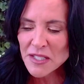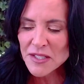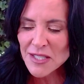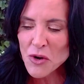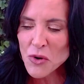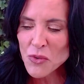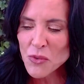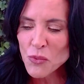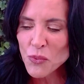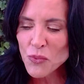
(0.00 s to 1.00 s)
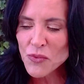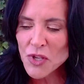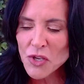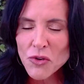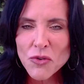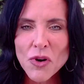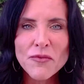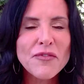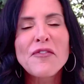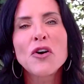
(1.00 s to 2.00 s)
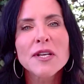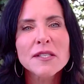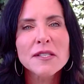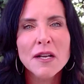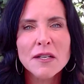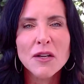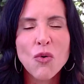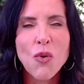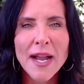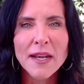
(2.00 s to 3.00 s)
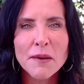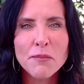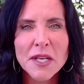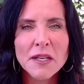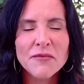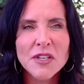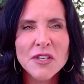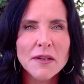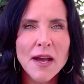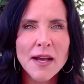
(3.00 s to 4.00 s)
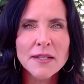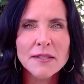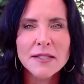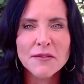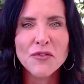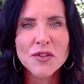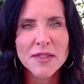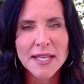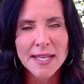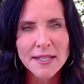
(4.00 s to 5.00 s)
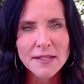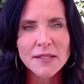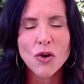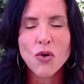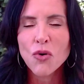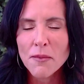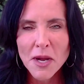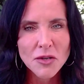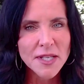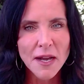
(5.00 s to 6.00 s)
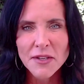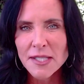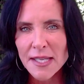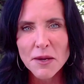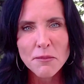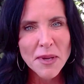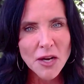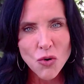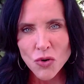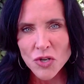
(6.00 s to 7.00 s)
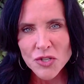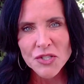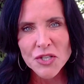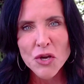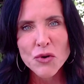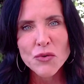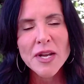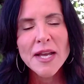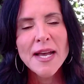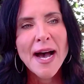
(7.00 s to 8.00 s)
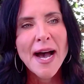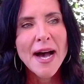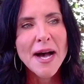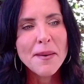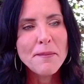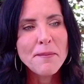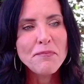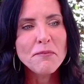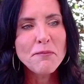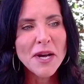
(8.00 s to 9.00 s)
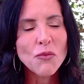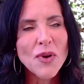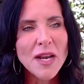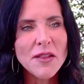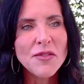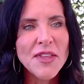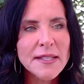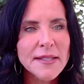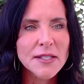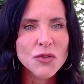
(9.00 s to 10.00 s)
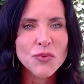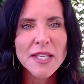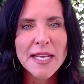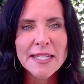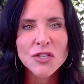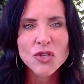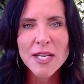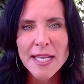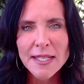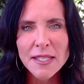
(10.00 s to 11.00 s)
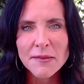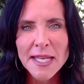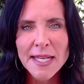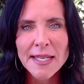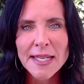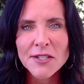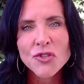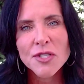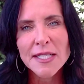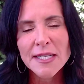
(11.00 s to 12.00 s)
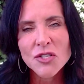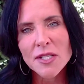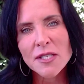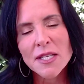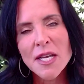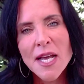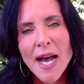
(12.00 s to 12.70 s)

So you focus on quite a bit of different things. Hormones, obviously a big cornerstone. But one of the things that's really intriguing to me and interesting, just,